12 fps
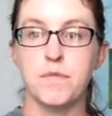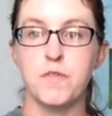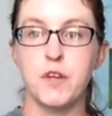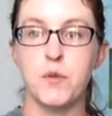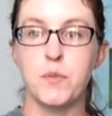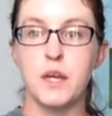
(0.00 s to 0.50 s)

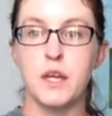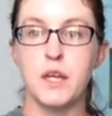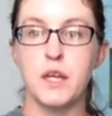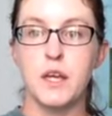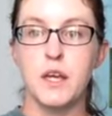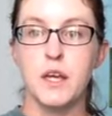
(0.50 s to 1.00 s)

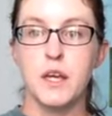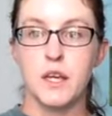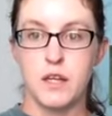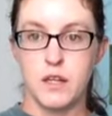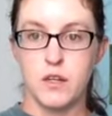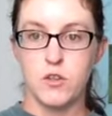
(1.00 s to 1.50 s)
filming
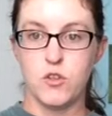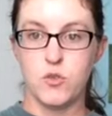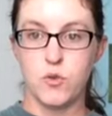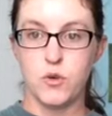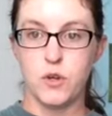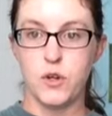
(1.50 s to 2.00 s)
in
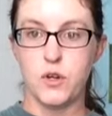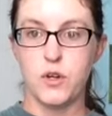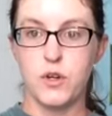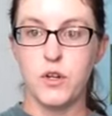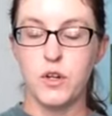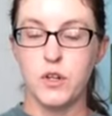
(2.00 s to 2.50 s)

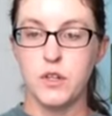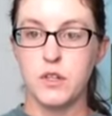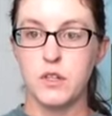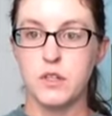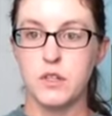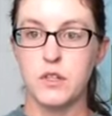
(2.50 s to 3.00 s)
shorter
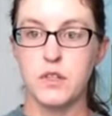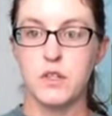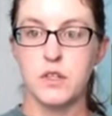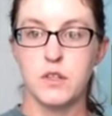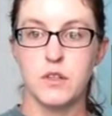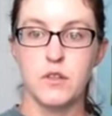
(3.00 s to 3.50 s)

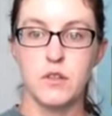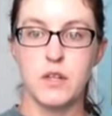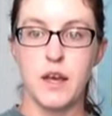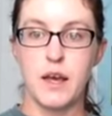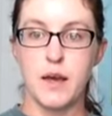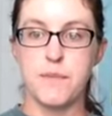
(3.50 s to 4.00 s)

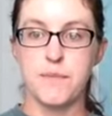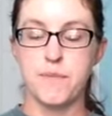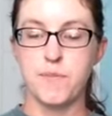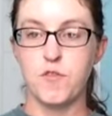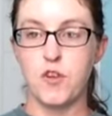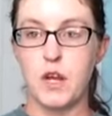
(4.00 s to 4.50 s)

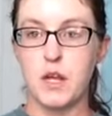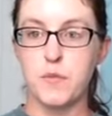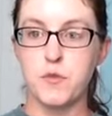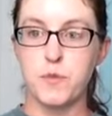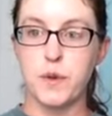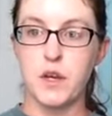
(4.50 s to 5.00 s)
time
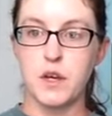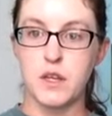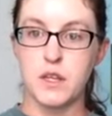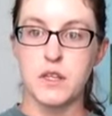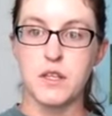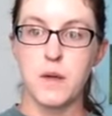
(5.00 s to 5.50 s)
frames
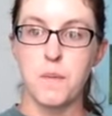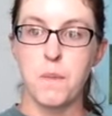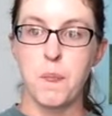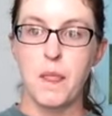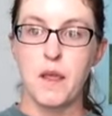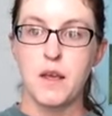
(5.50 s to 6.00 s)
because,
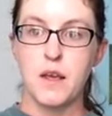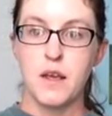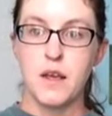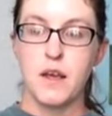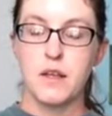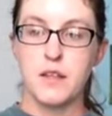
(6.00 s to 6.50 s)

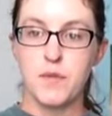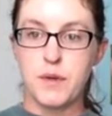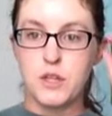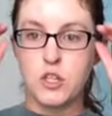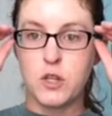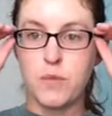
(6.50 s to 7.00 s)
as I've
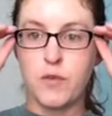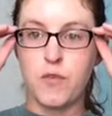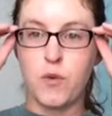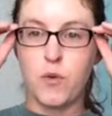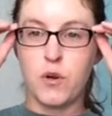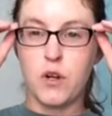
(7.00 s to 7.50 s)
mentioned
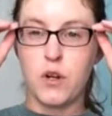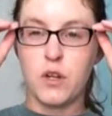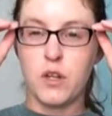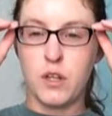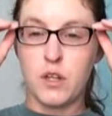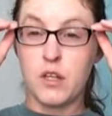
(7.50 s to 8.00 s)
before,
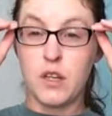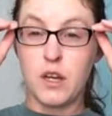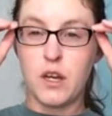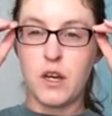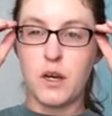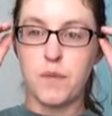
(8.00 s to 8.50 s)

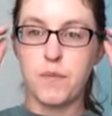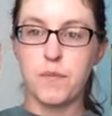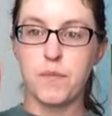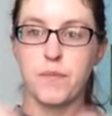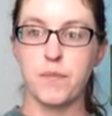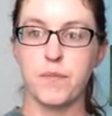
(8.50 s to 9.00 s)
um,
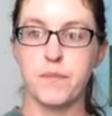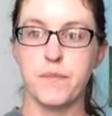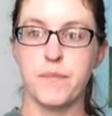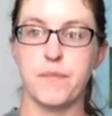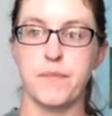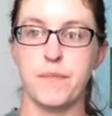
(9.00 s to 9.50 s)

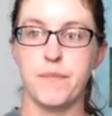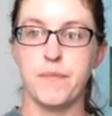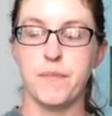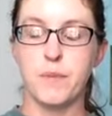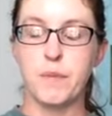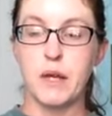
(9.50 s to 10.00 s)

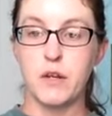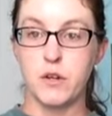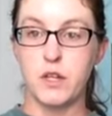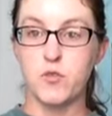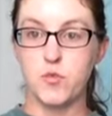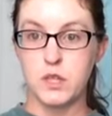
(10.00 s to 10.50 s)
my
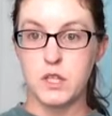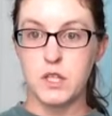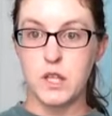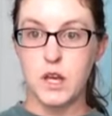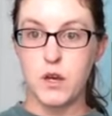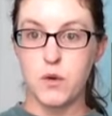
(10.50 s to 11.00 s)
internet's really
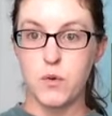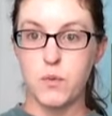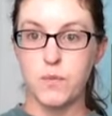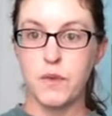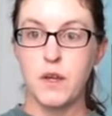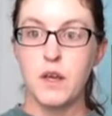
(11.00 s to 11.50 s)

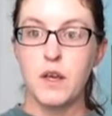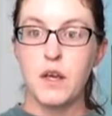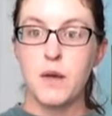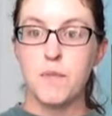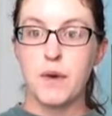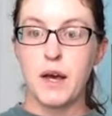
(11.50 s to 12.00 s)
slow.
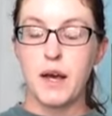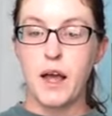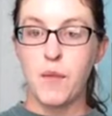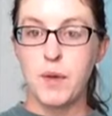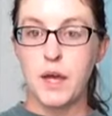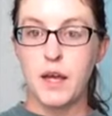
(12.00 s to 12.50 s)
My
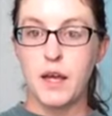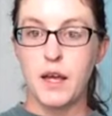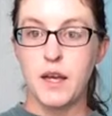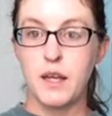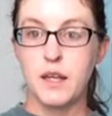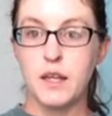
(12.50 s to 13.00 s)

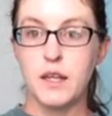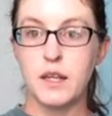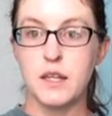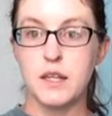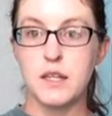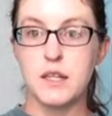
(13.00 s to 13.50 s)
iPad
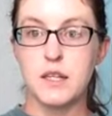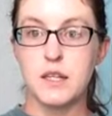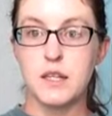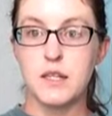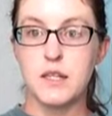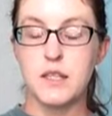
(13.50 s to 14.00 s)

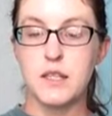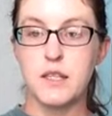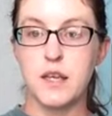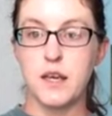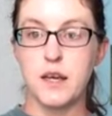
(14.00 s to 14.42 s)
is,